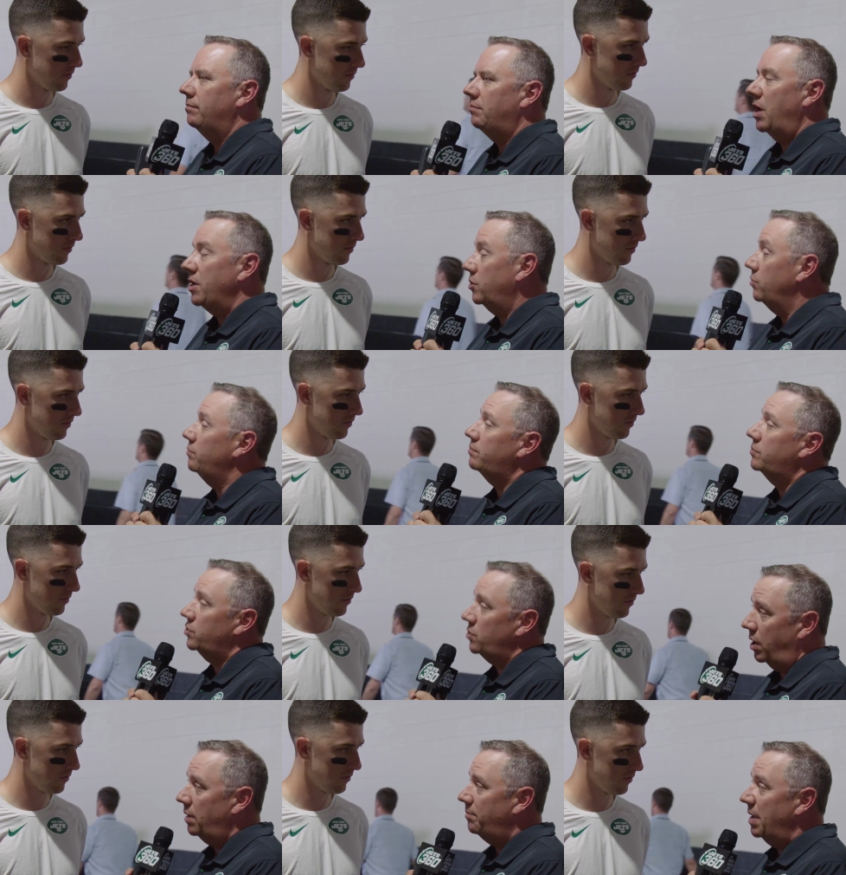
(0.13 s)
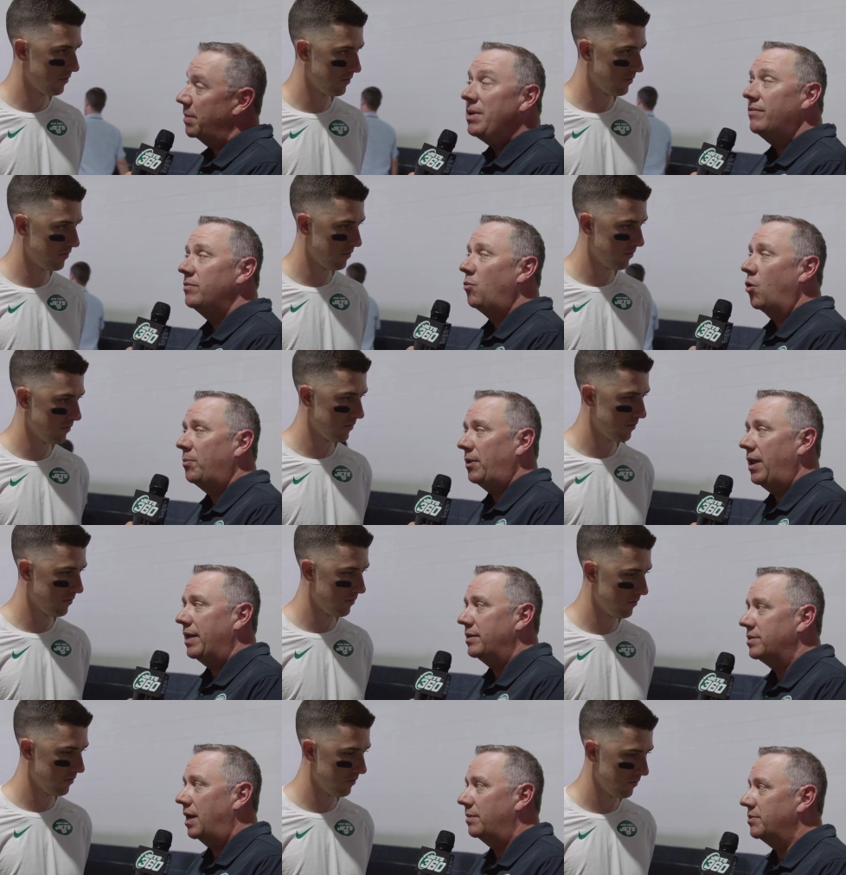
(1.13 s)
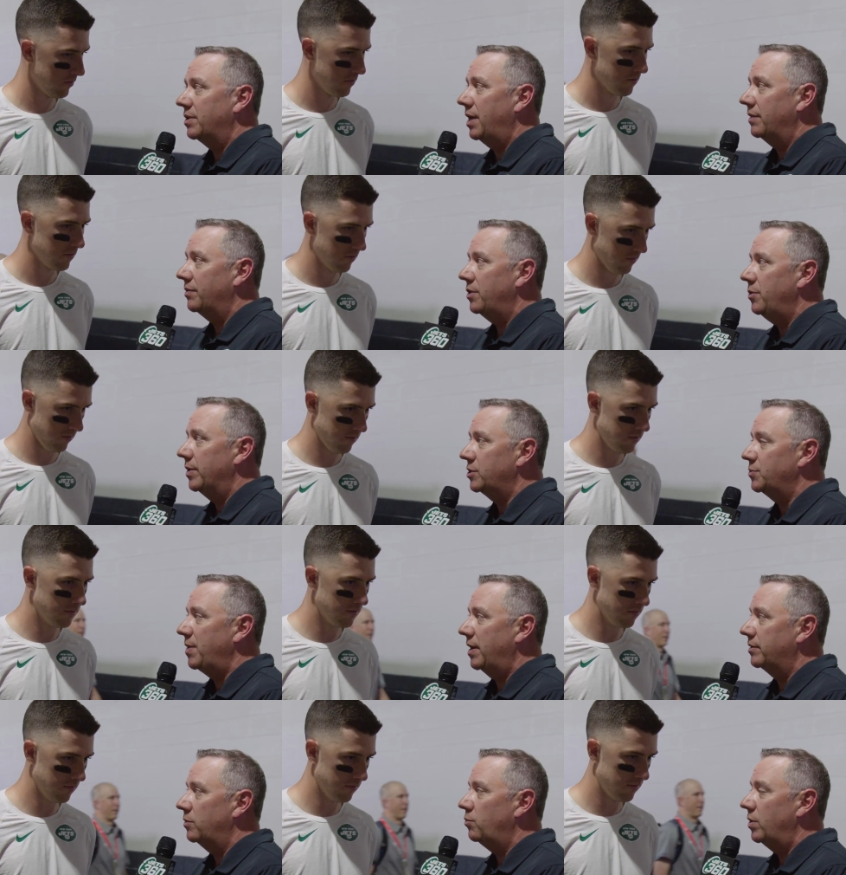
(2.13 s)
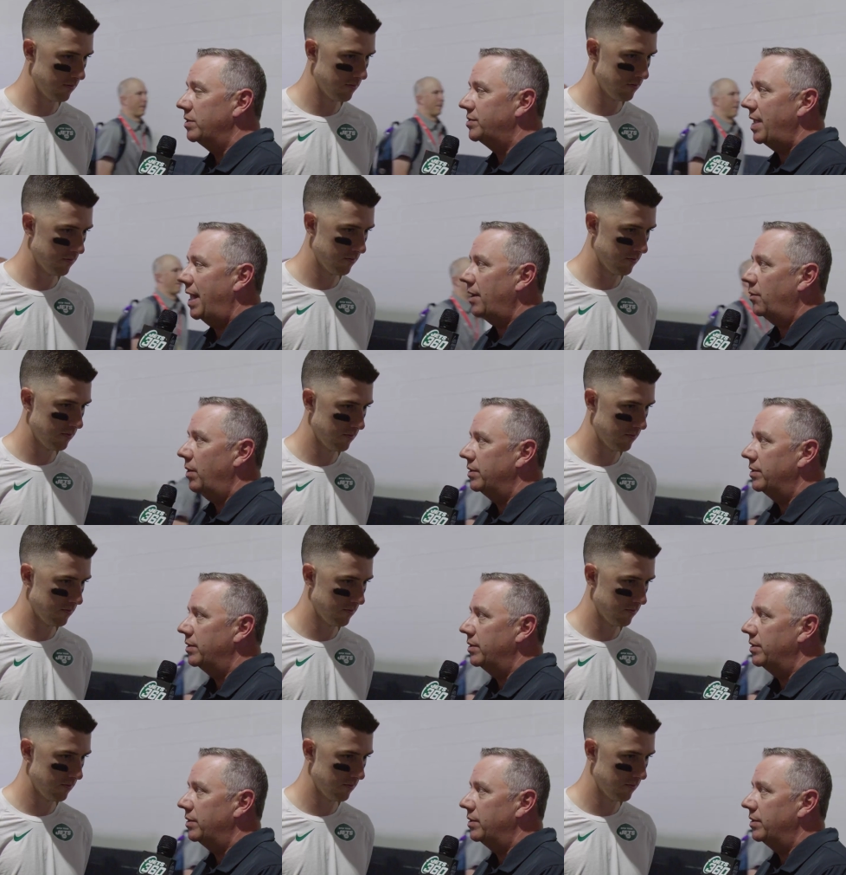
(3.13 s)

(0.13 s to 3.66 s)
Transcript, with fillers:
Speaker 1: Mike, you saw maybe even more playing time tonight than you expected once Zach